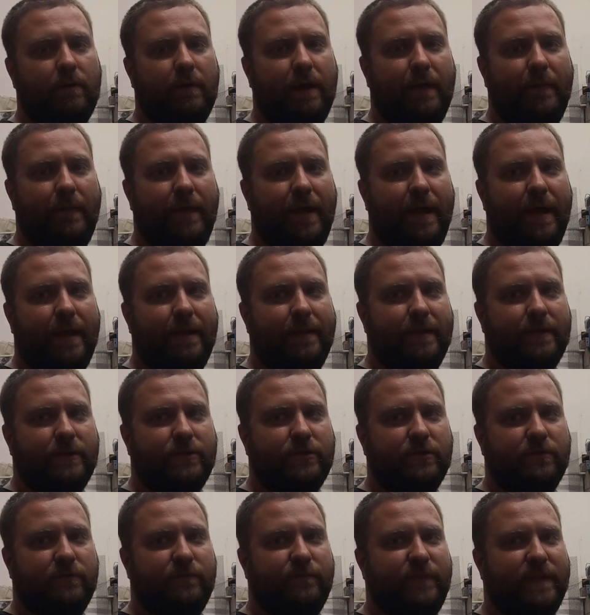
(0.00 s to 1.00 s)
around that. It
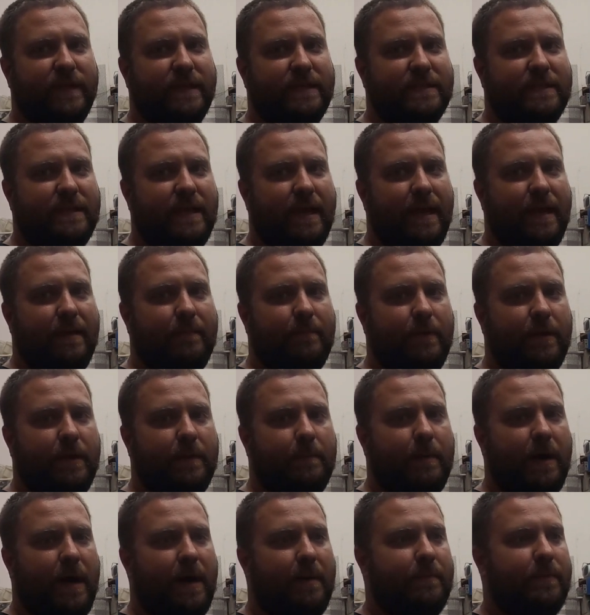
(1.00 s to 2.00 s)
should fix that, but
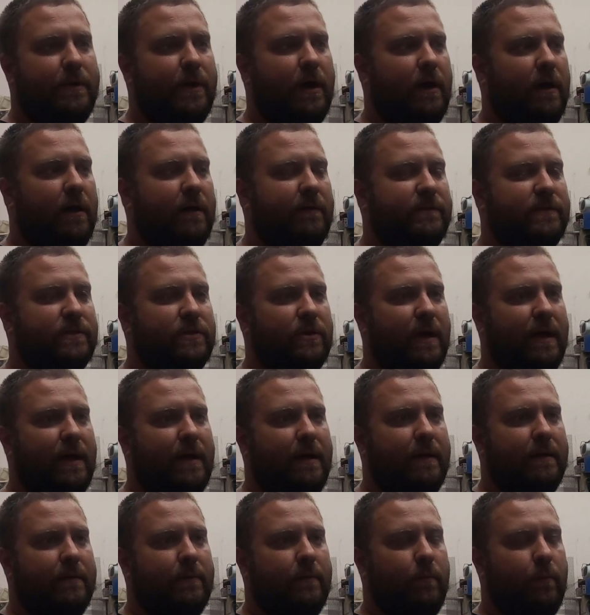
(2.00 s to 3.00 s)
it popped off.
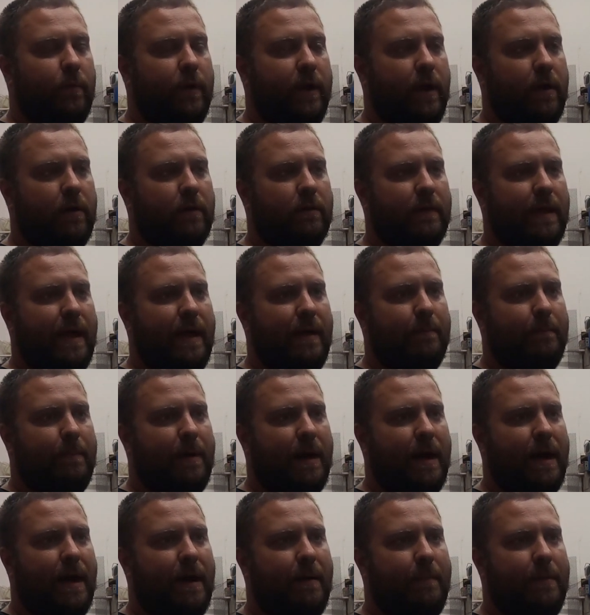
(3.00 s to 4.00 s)
So we heard a loud
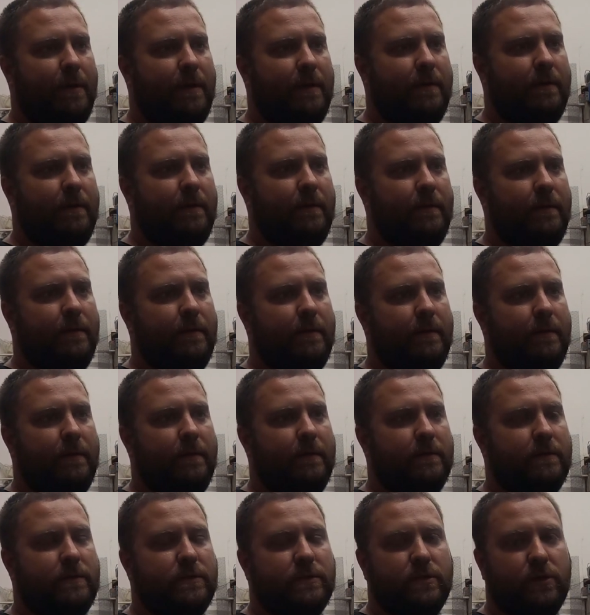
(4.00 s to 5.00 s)
pop.
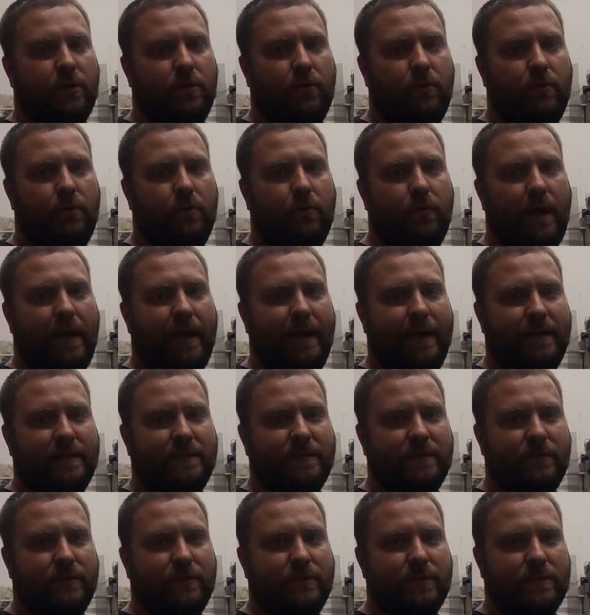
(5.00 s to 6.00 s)
So I
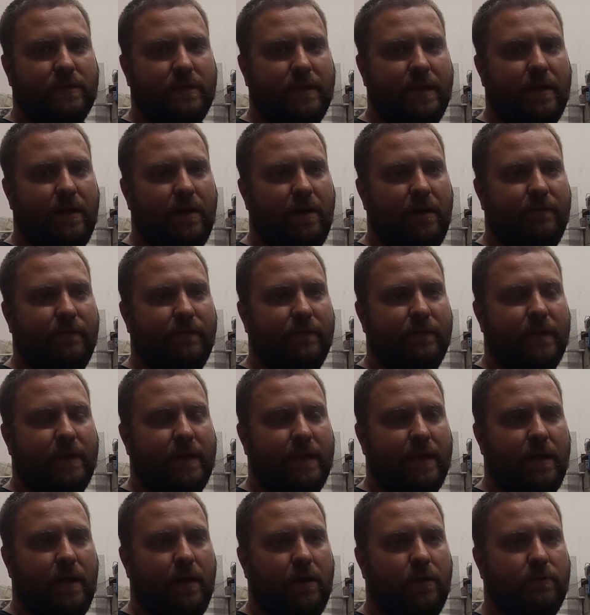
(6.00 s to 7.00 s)
instantly just let off and let
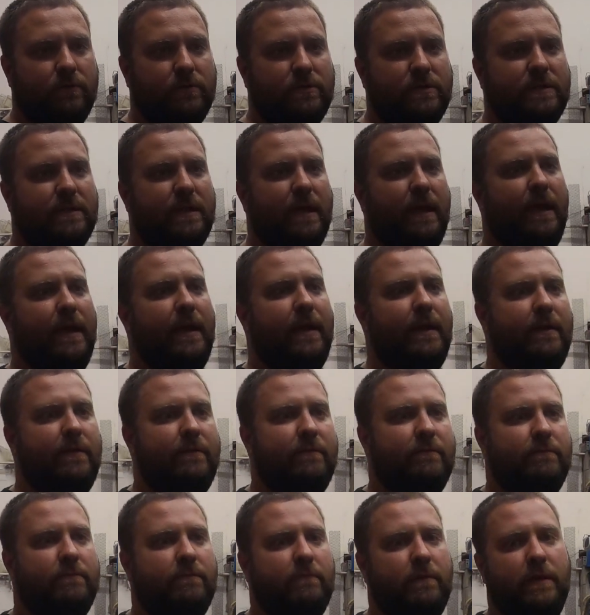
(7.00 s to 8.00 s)
it coast
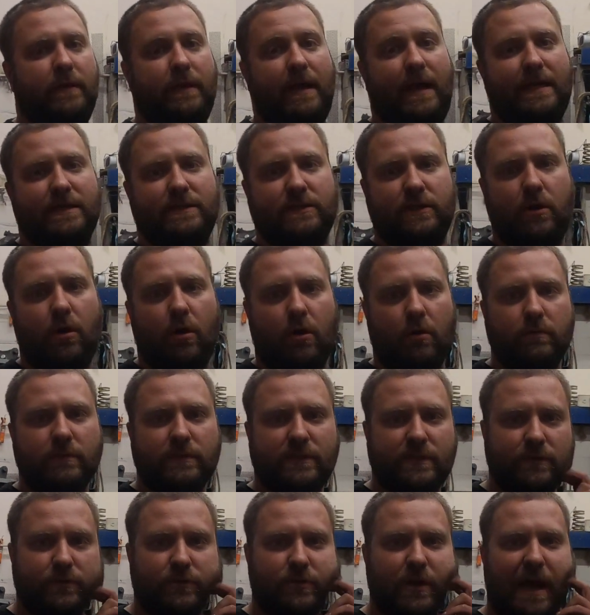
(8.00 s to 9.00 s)
and realized the car was
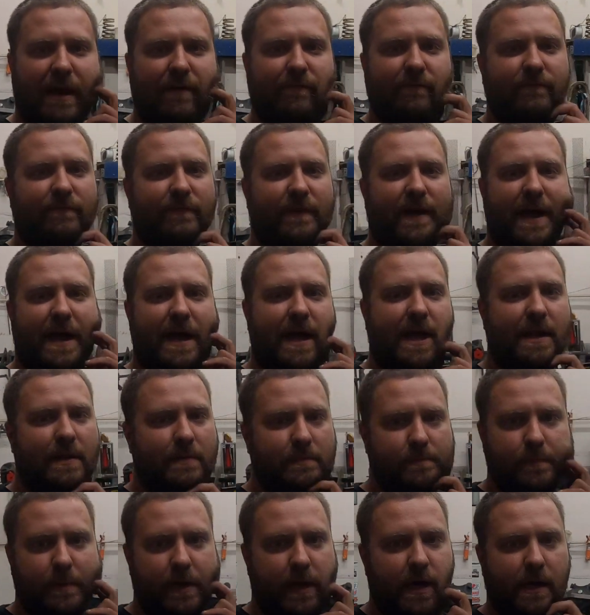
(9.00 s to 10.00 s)
still driving
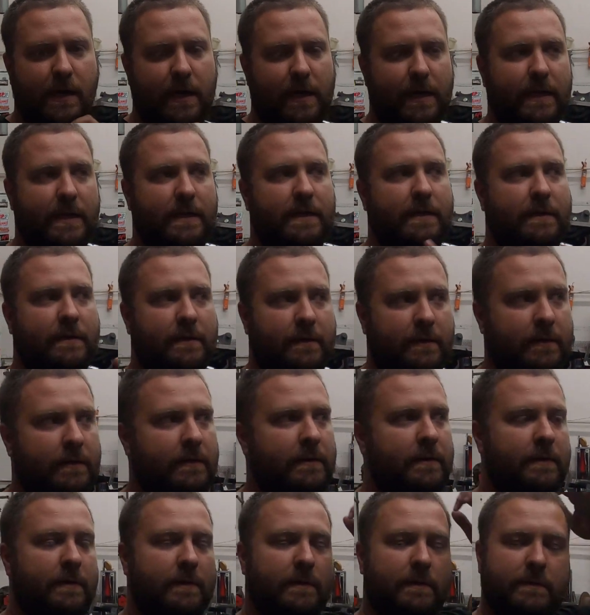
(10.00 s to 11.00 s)
fine, but
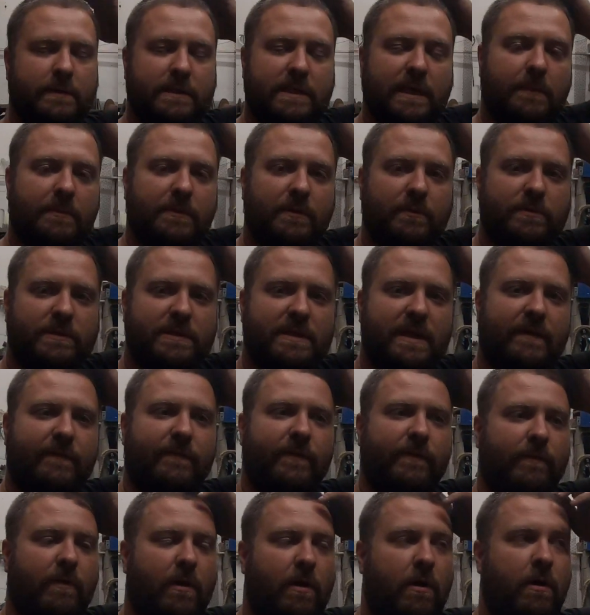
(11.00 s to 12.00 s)
something was
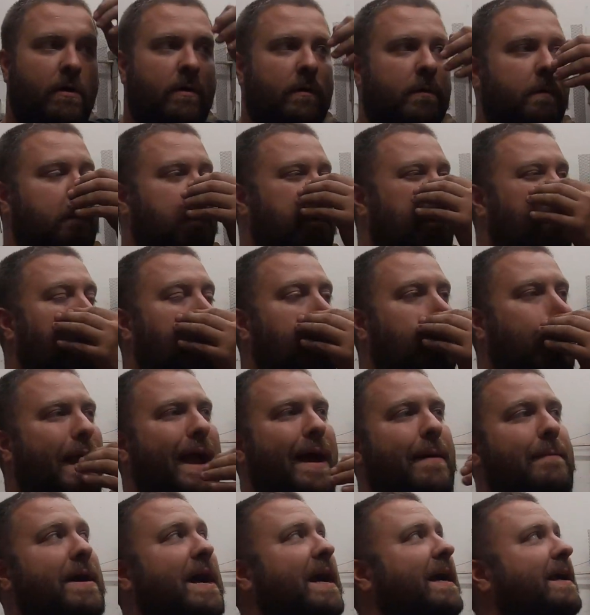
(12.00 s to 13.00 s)
definitely wrong.
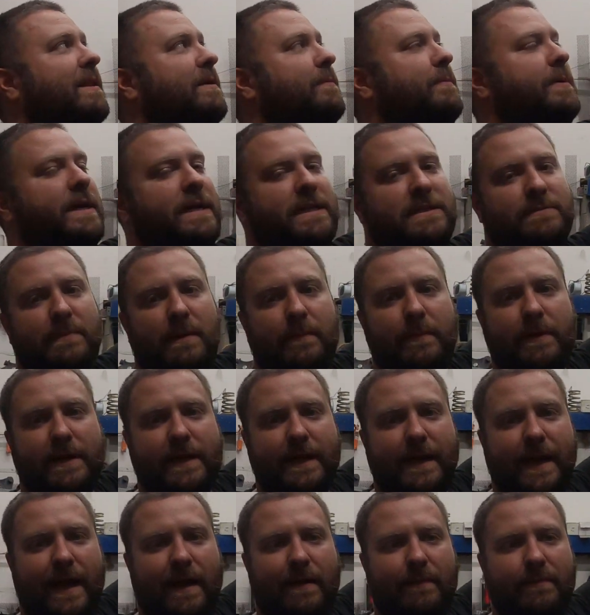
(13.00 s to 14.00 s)
Got back in the pits. My
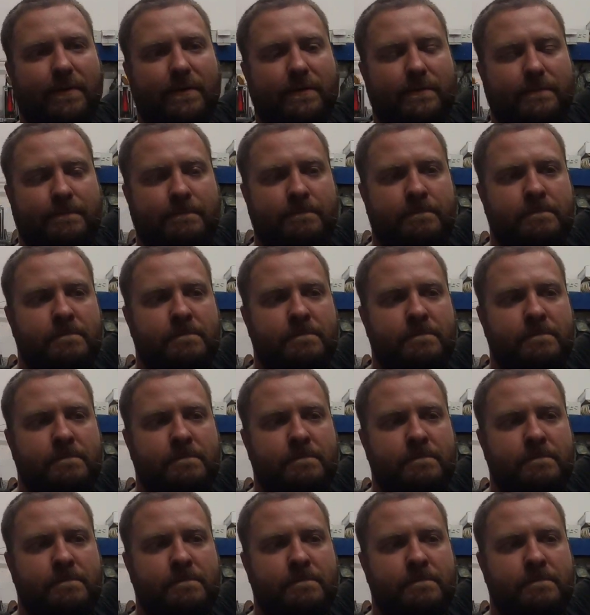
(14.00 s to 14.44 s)
buddy Albert